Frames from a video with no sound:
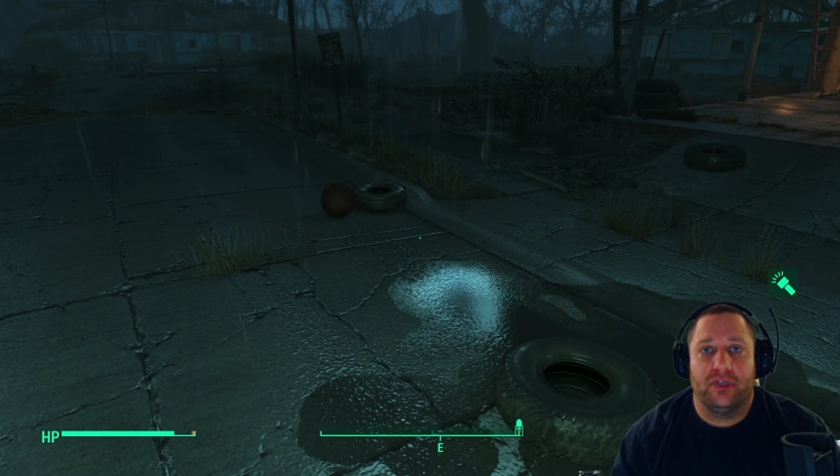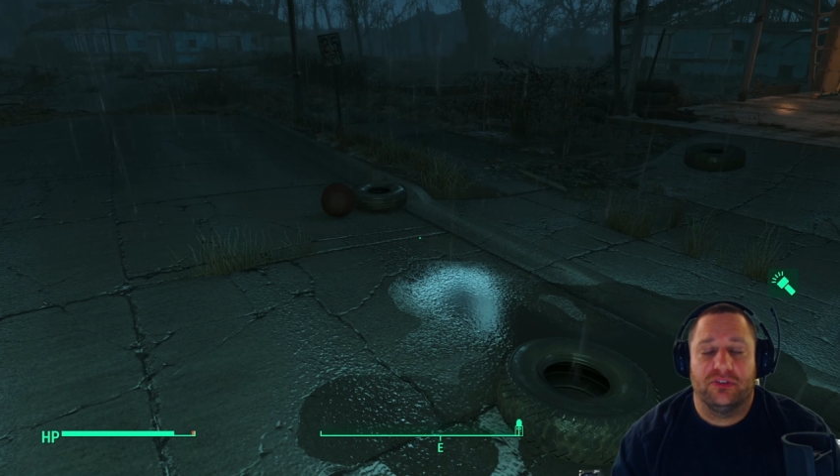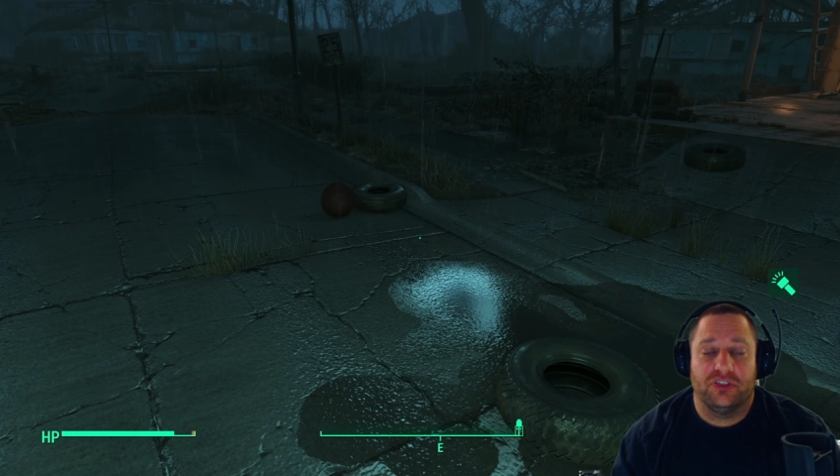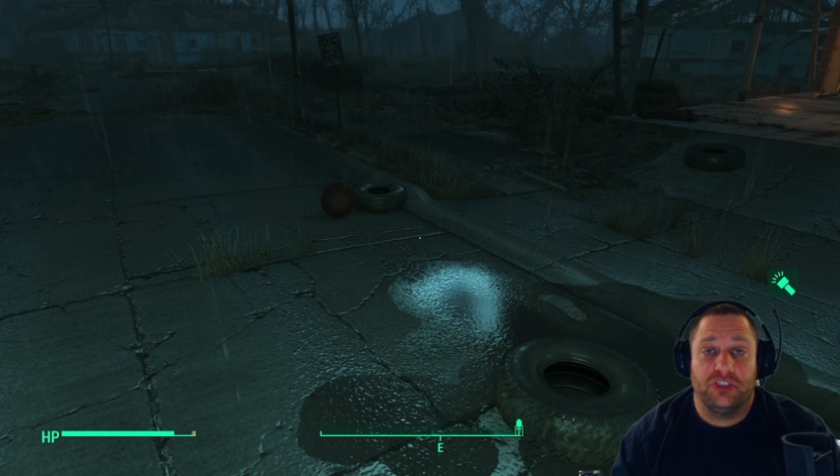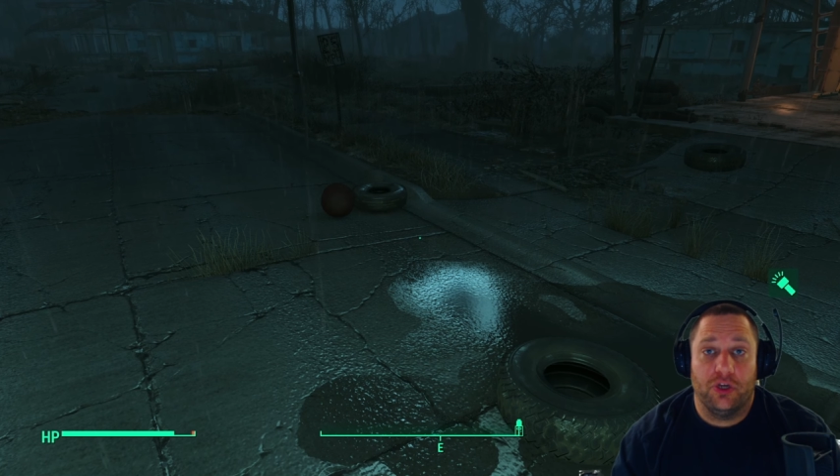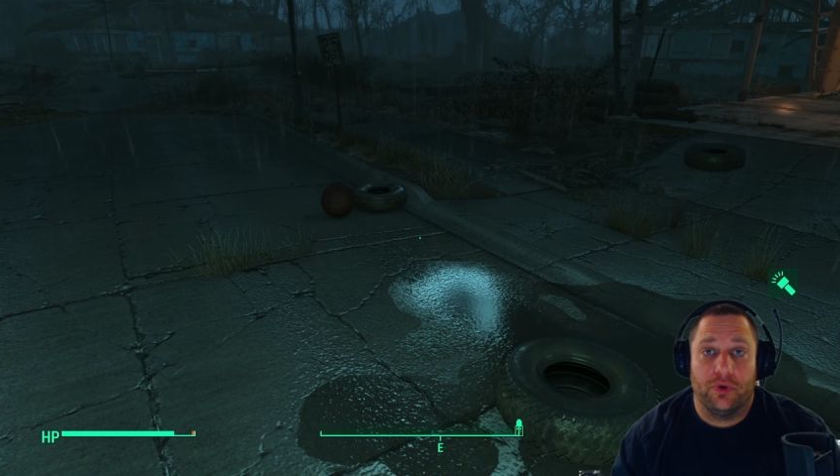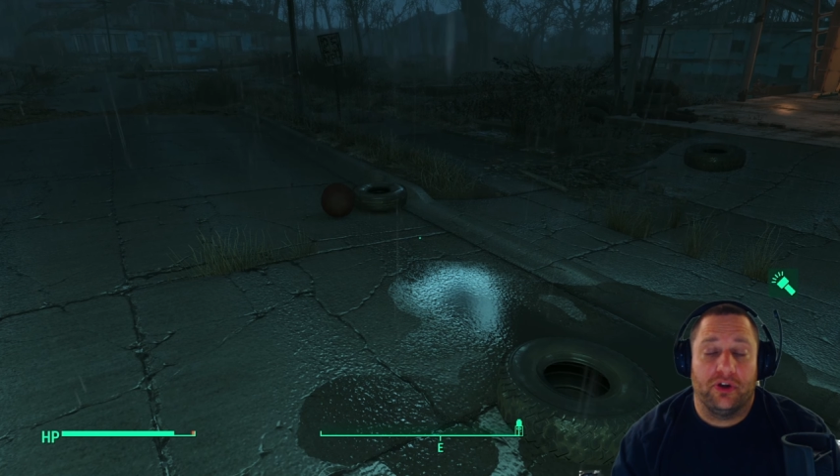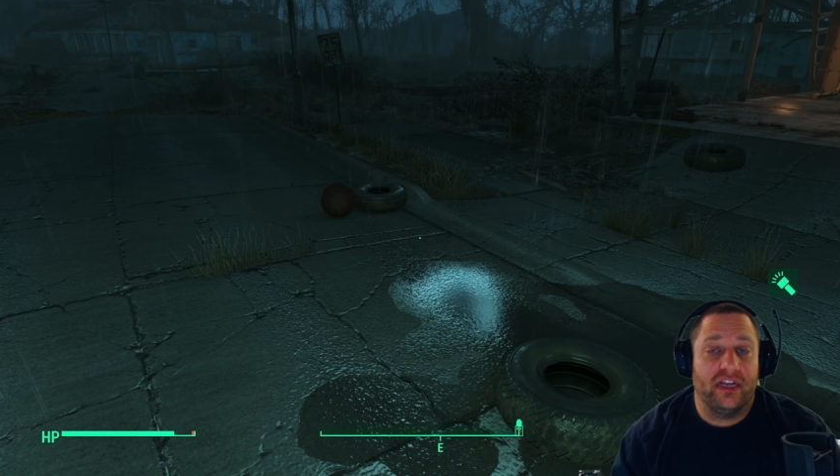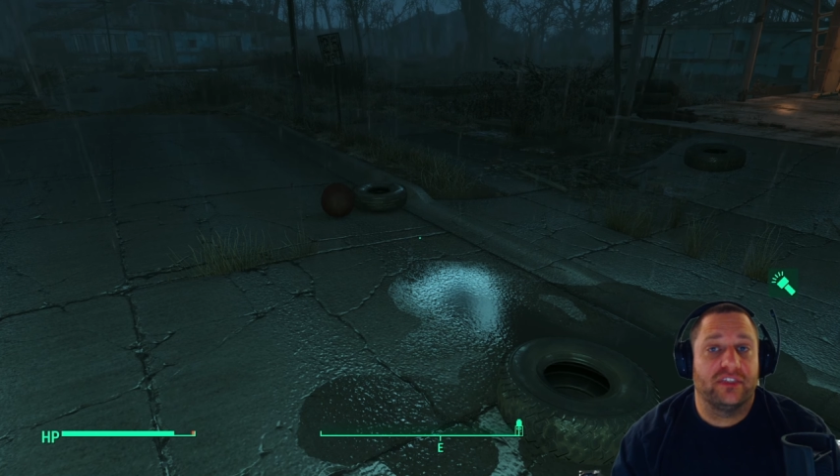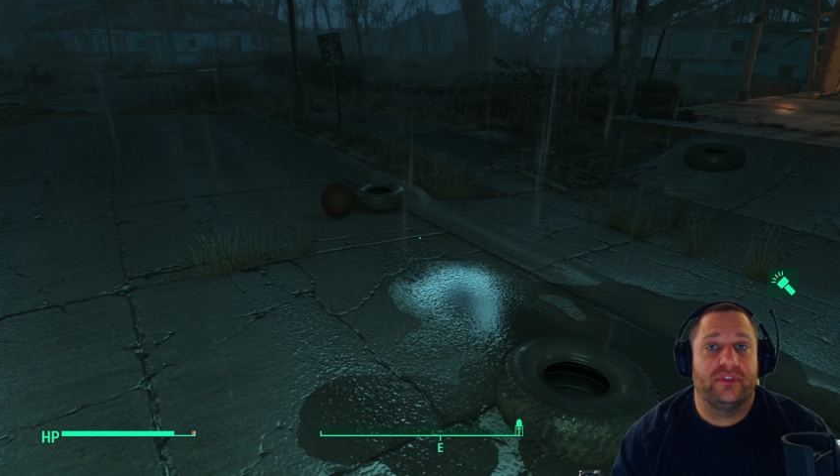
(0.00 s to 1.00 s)
bell so you know when
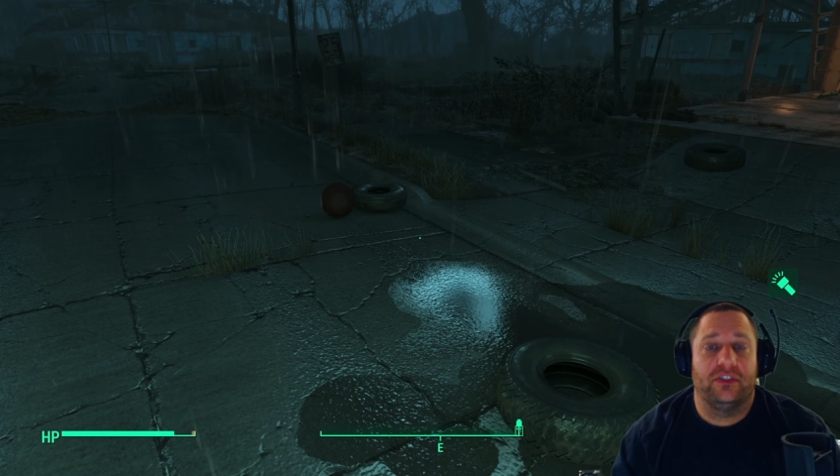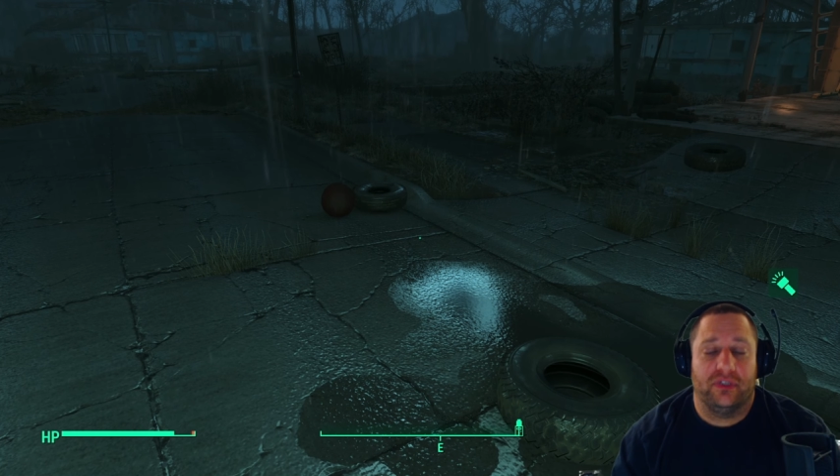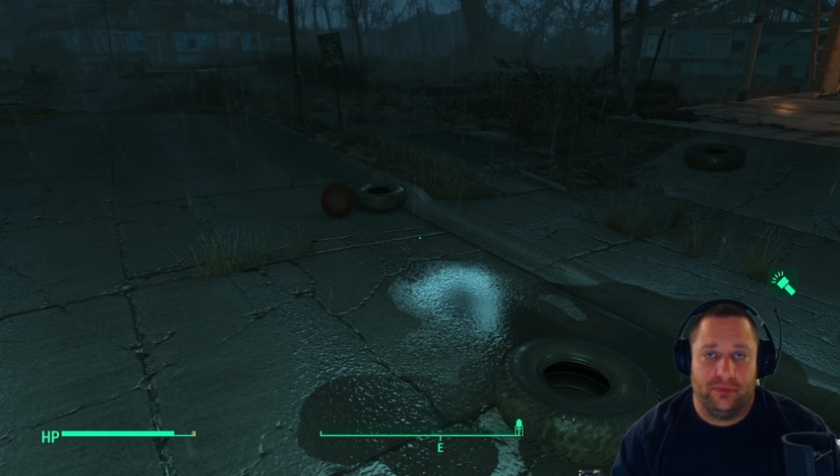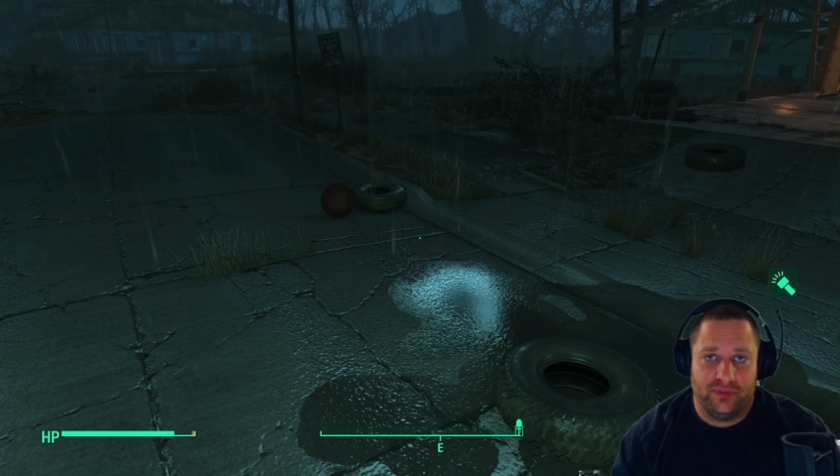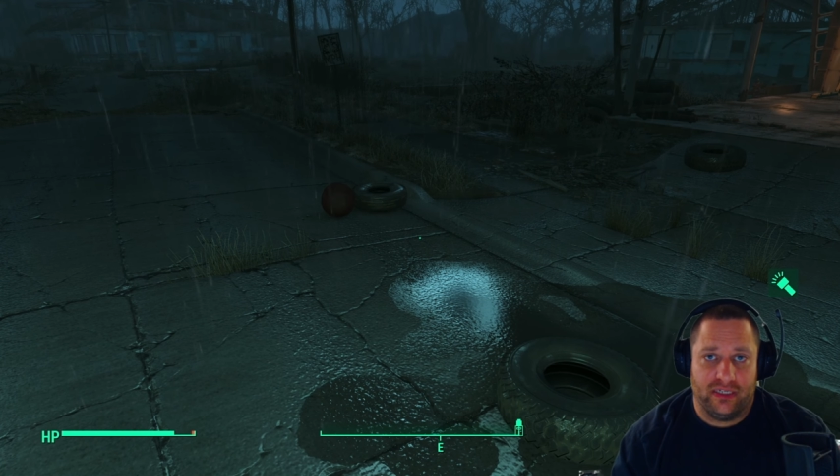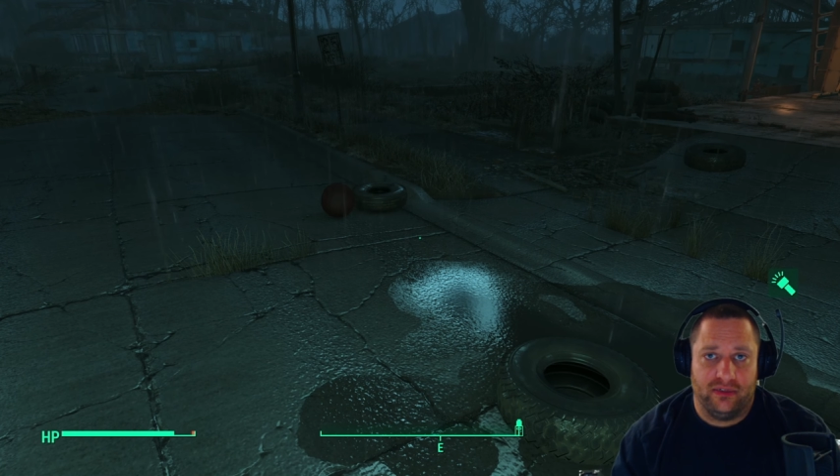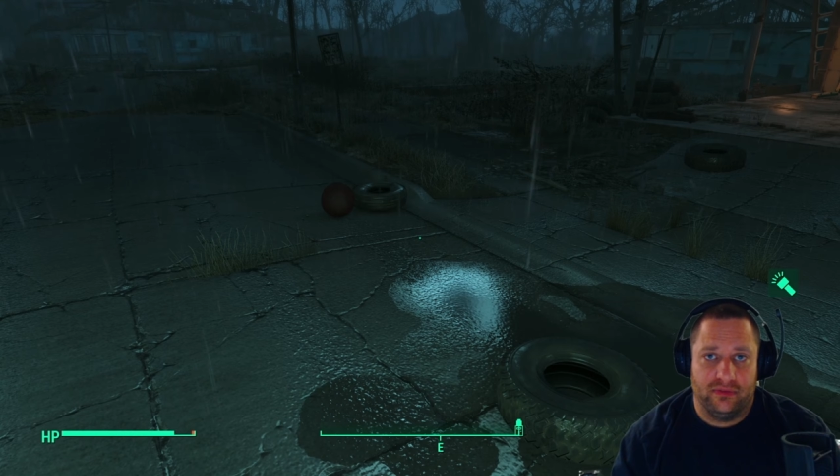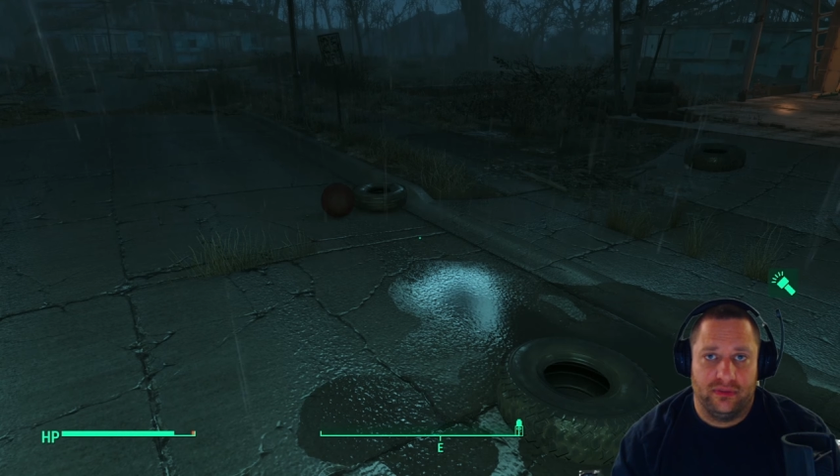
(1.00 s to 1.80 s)
our next video comes out.